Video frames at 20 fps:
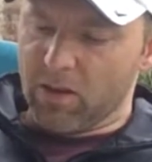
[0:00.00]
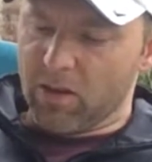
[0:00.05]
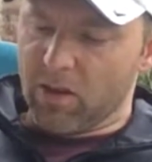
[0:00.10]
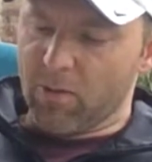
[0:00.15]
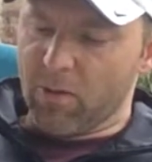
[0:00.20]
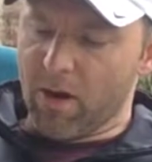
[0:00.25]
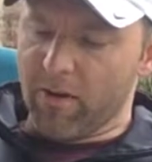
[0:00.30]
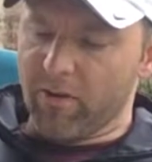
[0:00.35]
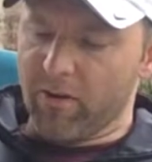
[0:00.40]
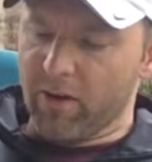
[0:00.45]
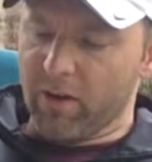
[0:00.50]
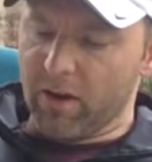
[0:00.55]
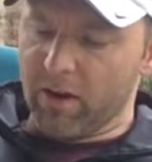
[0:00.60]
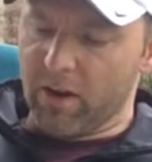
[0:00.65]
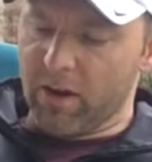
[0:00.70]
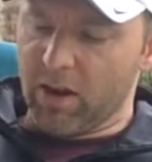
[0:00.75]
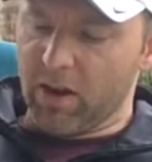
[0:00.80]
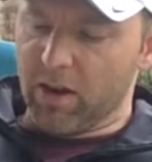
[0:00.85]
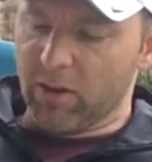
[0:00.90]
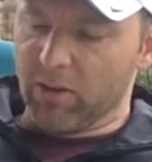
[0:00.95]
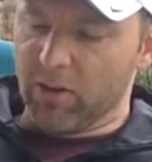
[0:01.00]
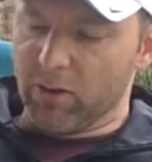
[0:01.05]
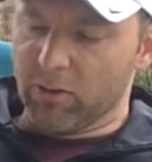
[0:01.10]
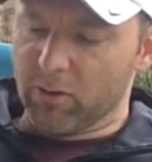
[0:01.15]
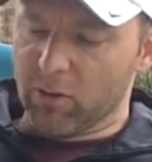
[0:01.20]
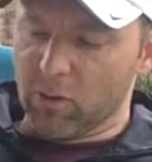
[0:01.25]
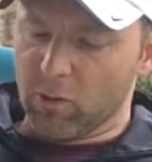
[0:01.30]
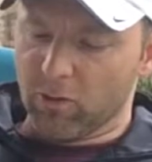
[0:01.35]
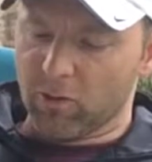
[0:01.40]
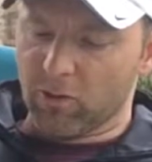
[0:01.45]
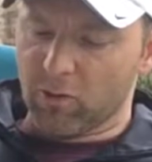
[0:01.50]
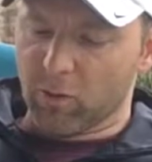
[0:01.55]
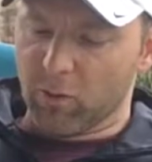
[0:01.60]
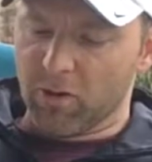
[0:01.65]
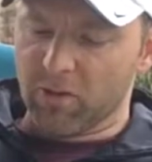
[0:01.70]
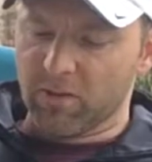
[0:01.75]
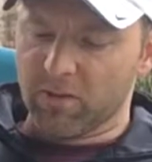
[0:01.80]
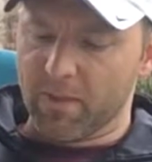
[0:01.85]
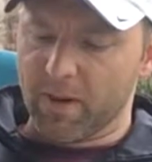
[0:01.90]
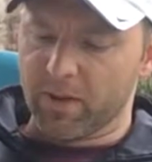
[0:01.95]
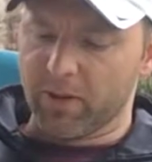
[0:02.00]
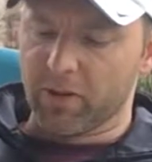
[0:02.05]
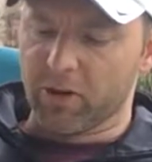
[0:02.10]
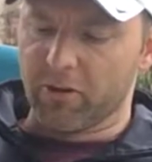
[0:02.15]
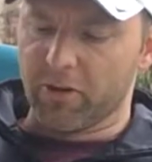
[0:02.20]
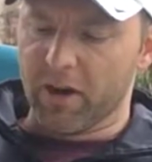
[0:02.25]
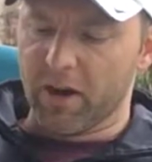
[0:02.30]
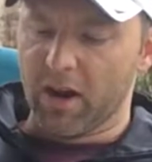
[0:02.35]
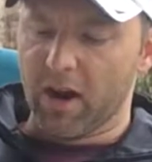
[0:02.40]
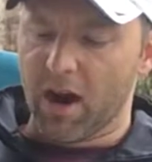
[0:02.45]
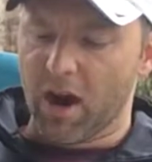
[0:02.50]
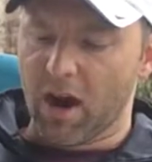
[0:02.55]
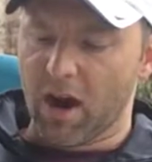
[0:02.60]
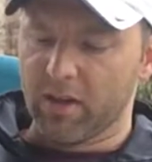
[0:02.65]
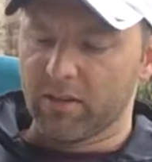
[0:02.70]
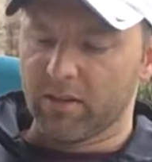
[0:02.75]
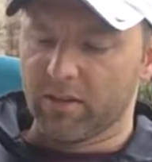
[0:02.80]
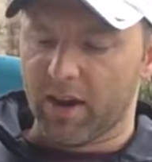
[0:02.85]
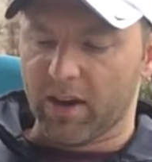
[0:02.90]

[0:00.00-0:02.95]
"You ever hear those old stories about the Greek gods